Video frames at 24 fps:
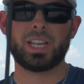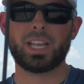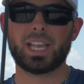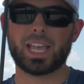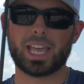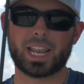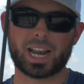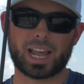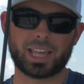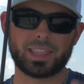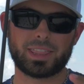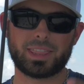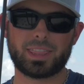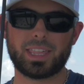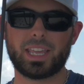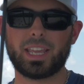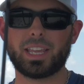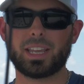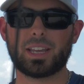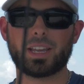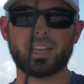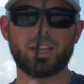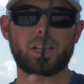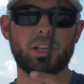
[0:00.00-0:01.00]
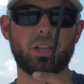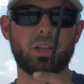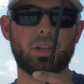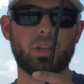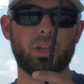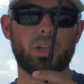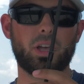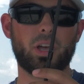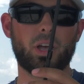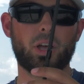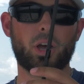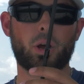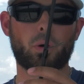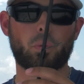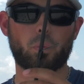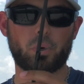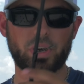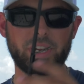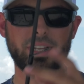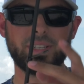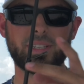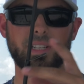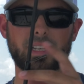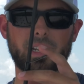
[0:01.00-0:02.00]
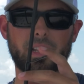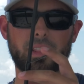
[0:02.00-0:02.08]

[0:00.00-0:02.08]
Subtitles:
And I think a reason